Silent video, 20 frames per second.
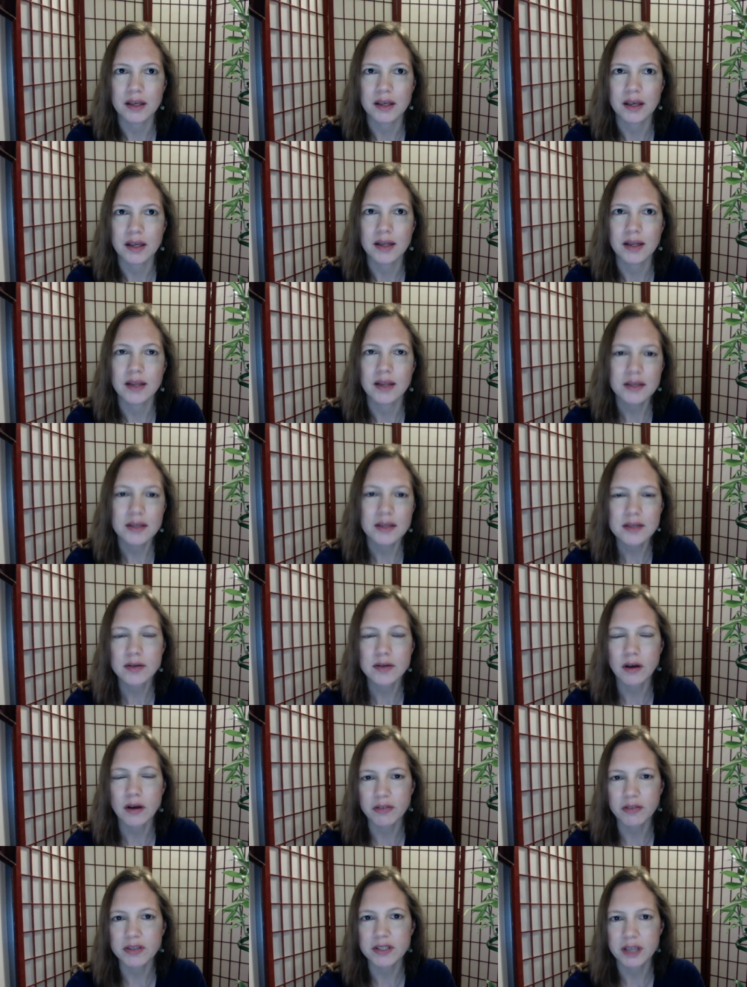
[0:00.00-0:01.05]
And this is
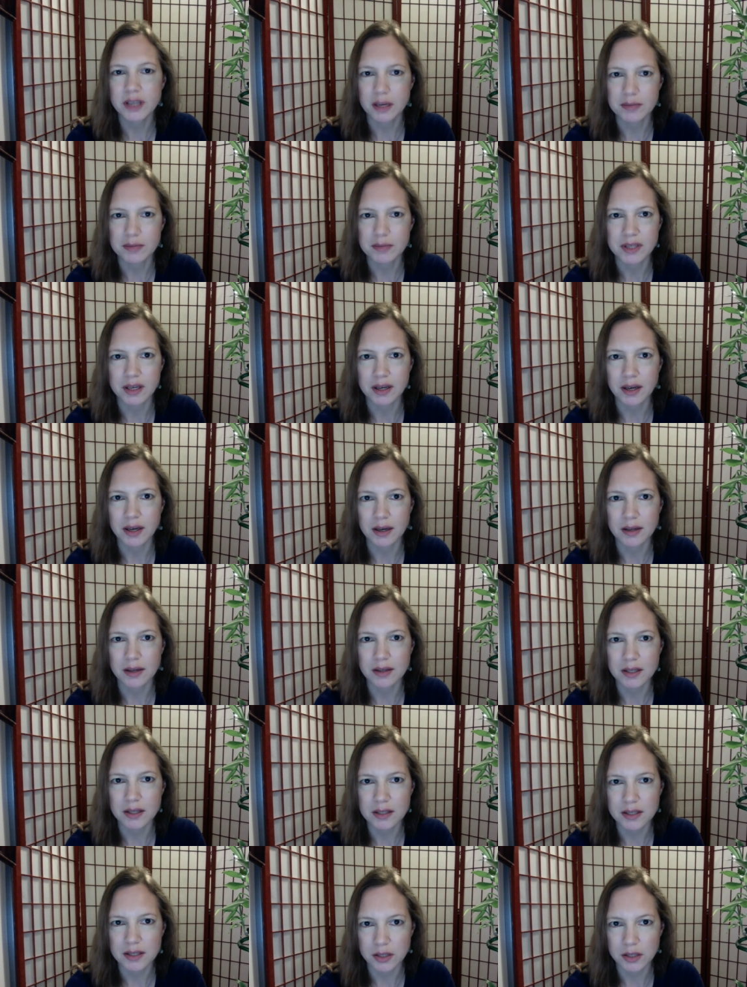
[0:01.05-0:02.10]
oftentimes, I think,
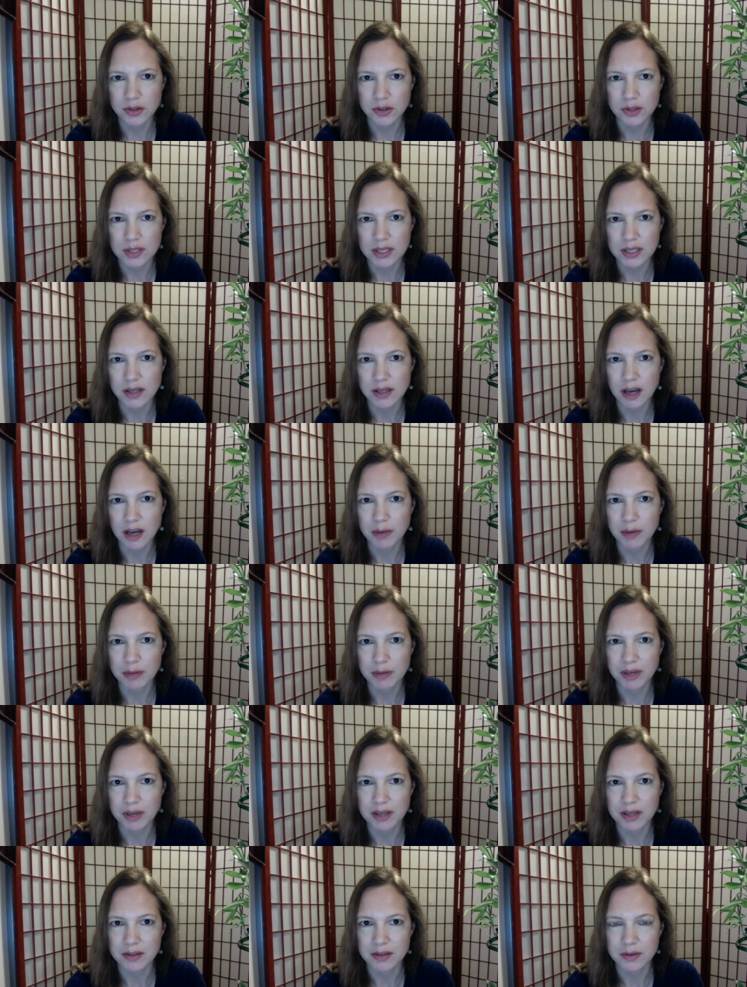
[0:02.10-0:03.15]
is an interesting topic
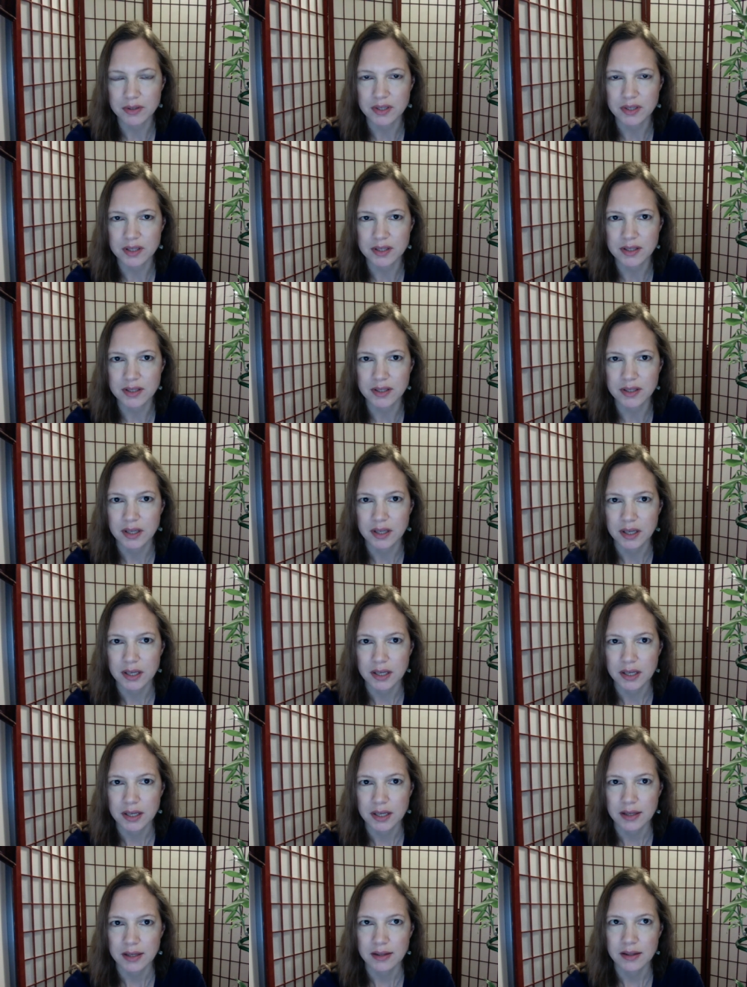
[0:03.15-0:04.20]
because there's
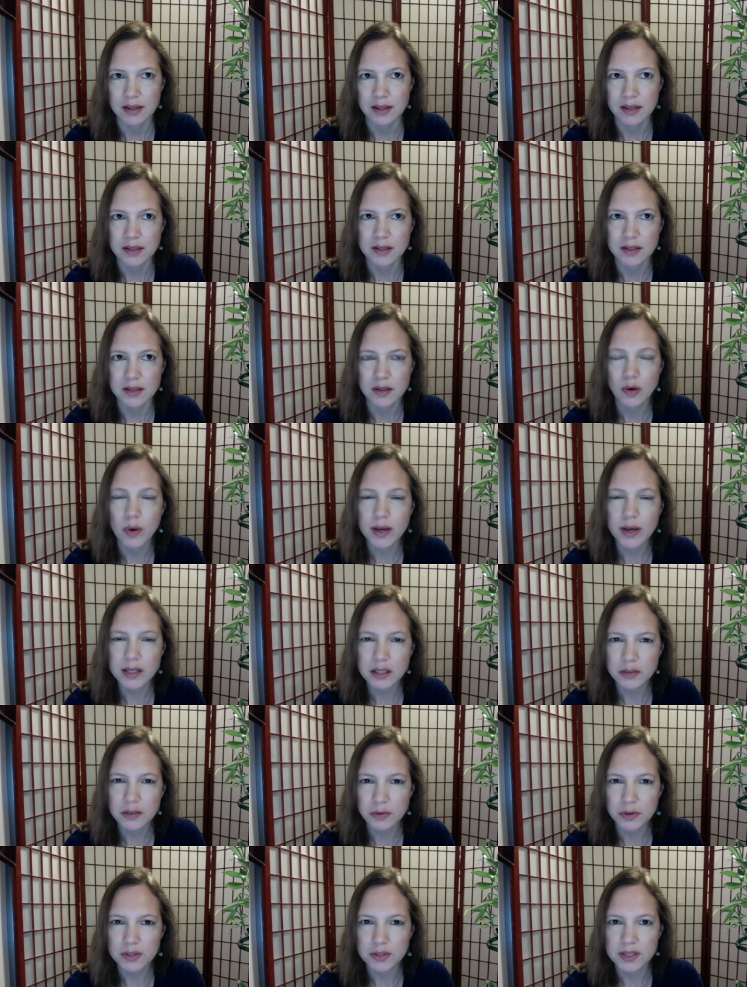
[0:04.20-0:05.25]
this quest
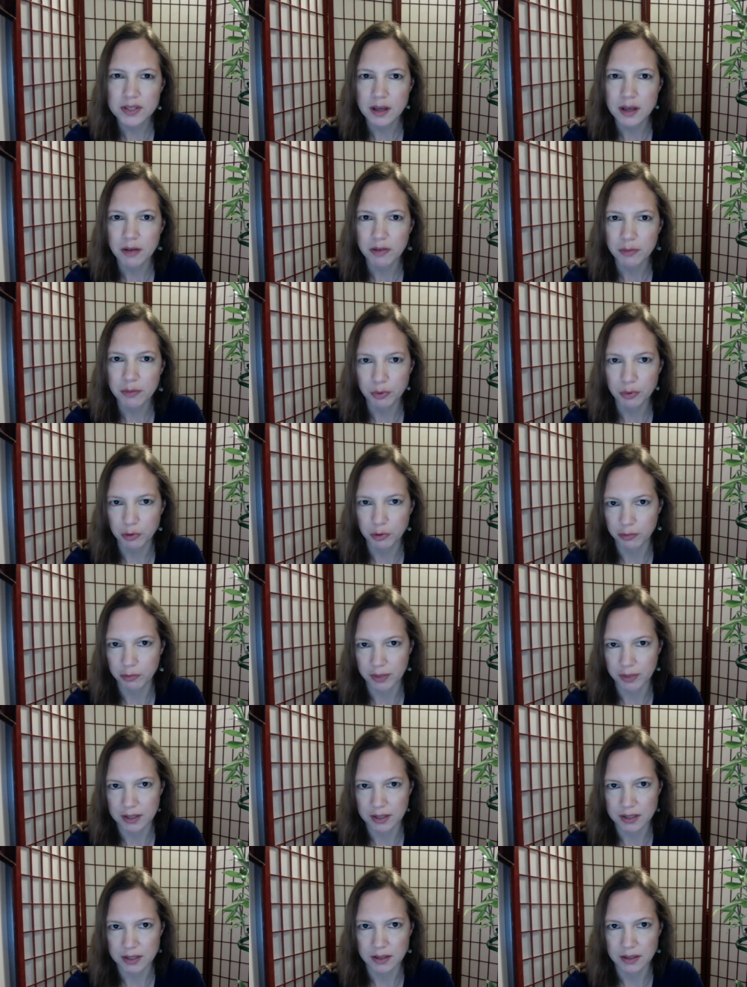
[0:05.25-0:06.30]
for
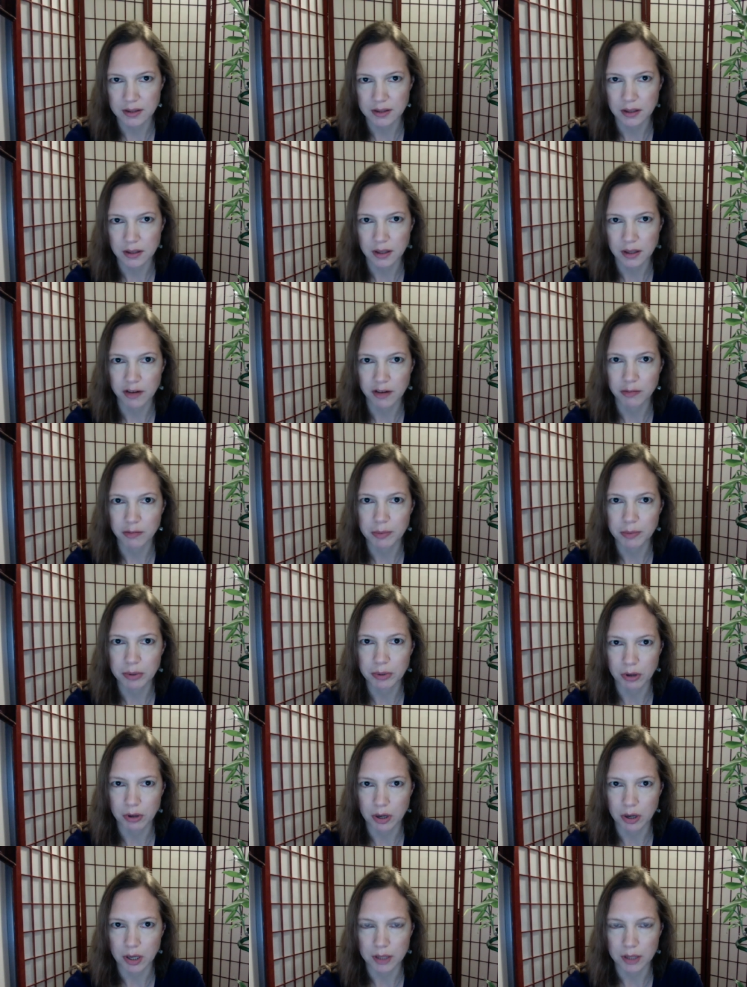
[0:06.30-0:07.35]
self-improvement that a lot of people
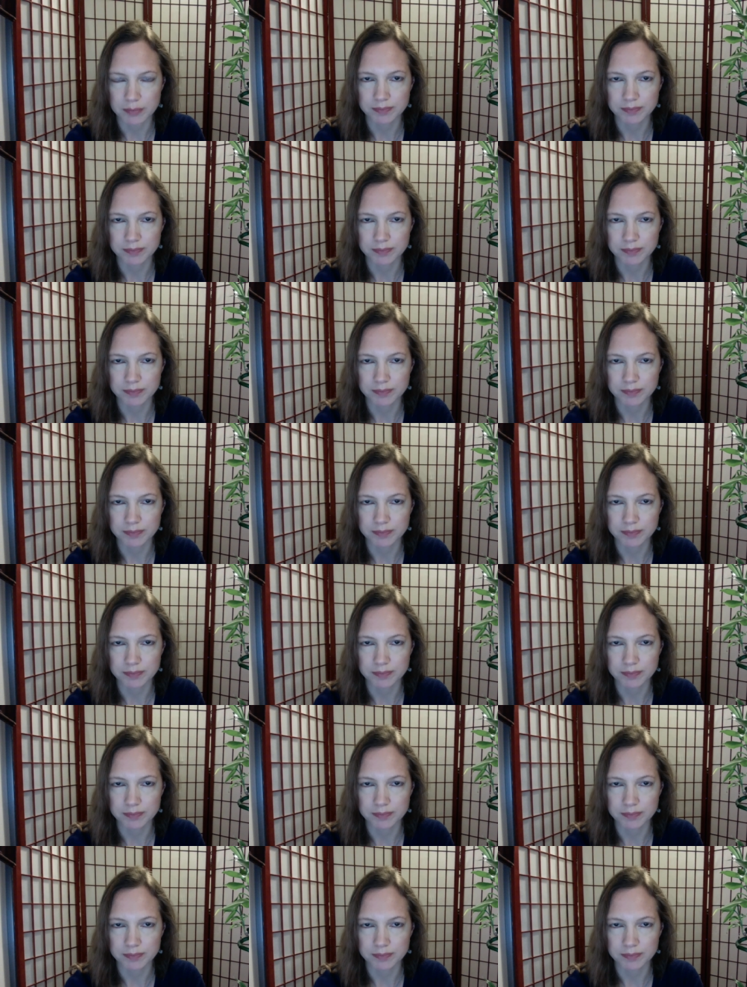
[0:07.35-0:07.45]
are on.